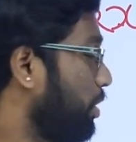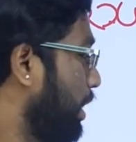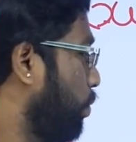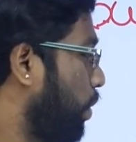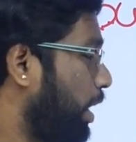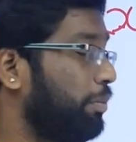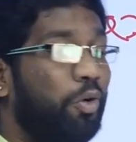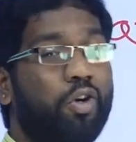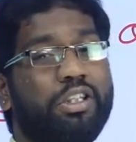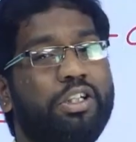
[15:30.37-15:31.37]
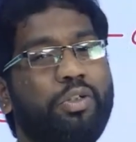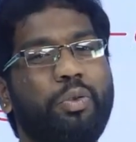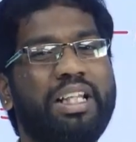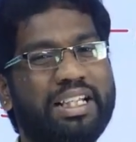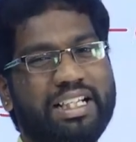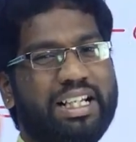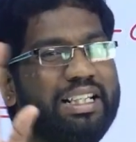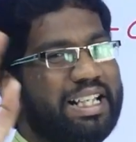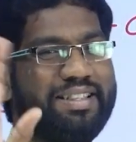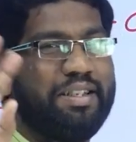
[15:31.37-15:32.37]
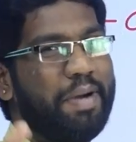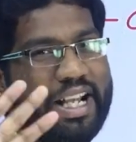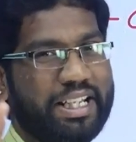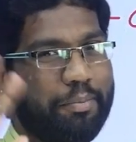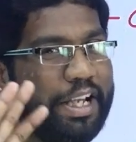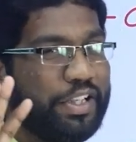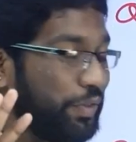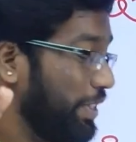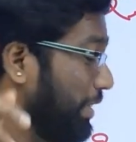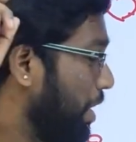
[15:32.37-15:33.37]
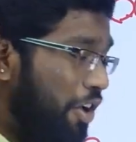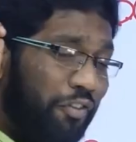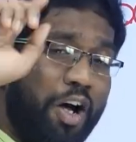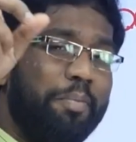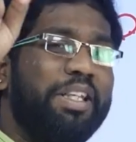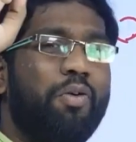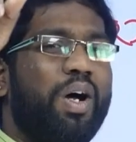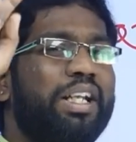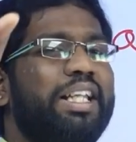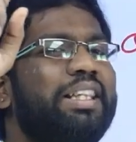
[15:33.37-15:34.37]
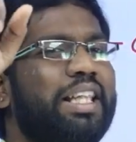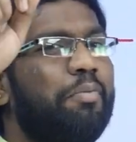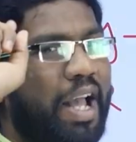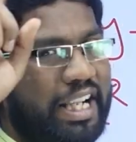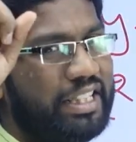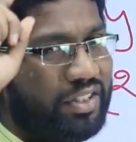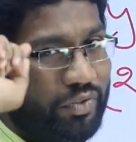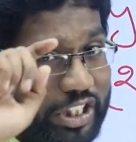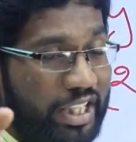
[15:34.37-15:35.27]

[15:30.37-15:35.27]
than one, more than two, that and all doesn't matter, my dear students. For me, the only thing matters, which